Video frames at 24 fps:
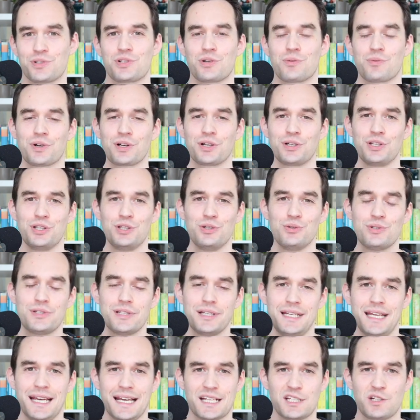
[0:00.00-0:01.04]
So we're going to use the
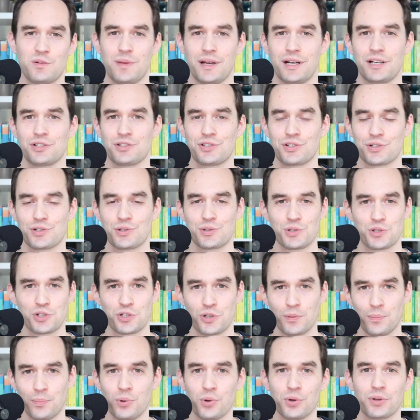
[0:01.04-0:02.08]
task manager to
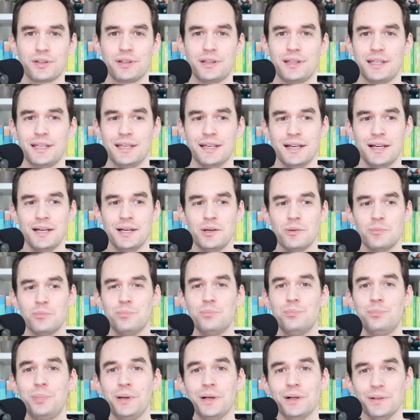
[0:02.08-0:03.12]
support the
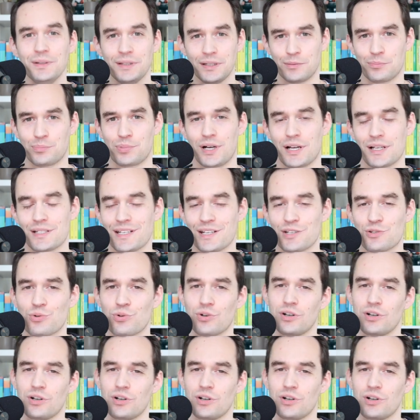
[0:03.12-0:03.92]
building process.